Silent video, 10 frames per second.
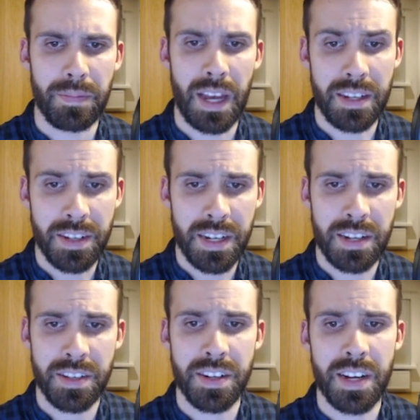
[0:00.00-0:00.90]
As it
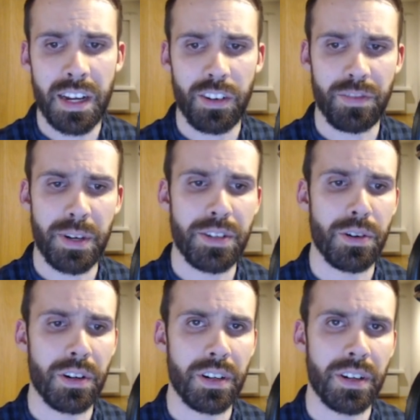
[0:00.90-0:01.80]
says in the title of my
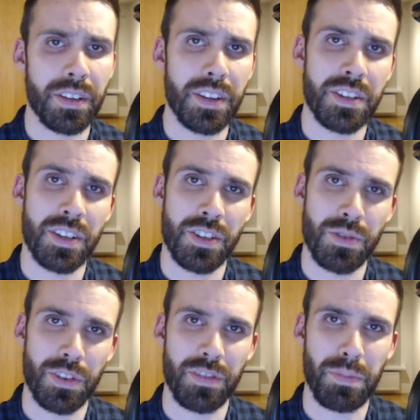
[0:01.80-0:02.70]
talk, this is a
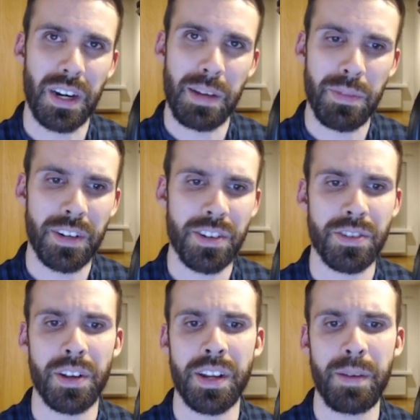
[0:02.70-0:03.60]
sort of preliminary
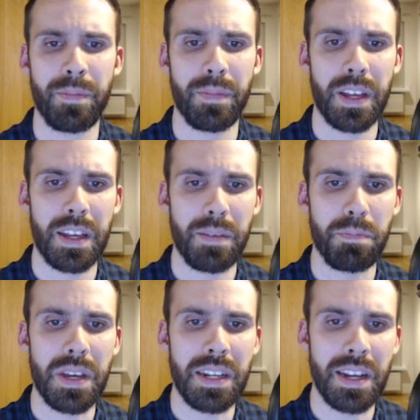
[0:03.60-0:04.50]
study,
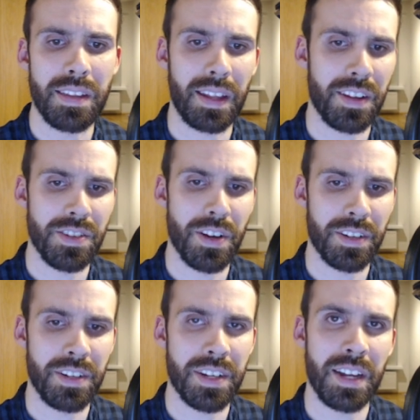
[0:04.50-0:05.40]
meaning that it's
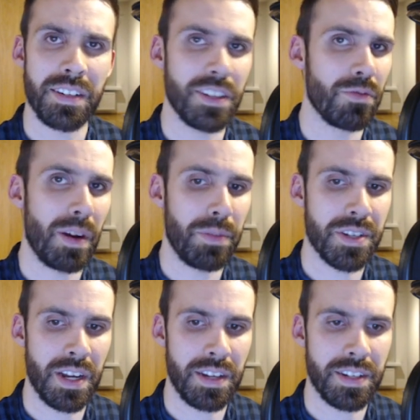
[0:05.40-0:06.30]
not intended to
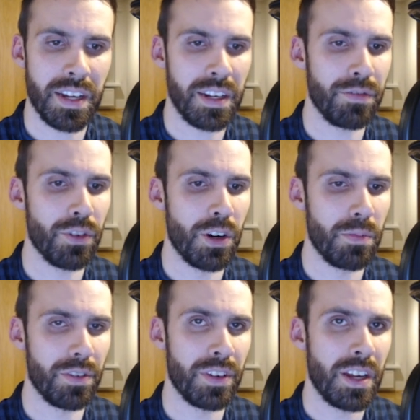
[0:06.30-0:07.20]
represent any
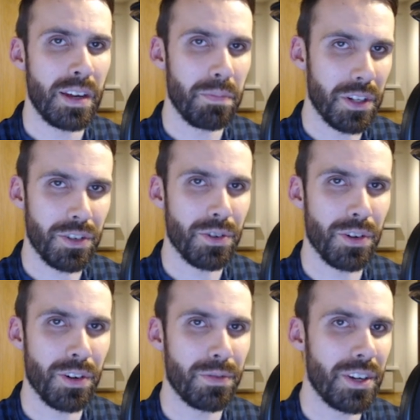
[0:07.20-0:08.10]
form of
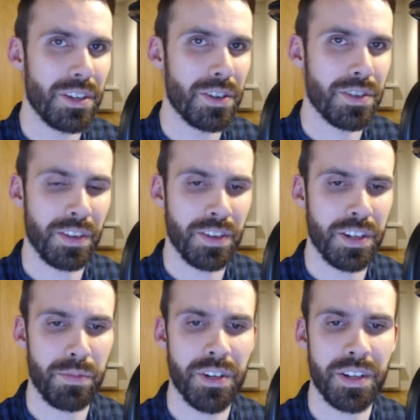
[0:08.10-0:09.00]
mature research on the
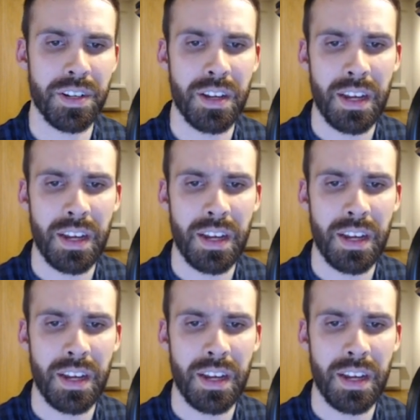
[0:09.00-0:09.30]
subject.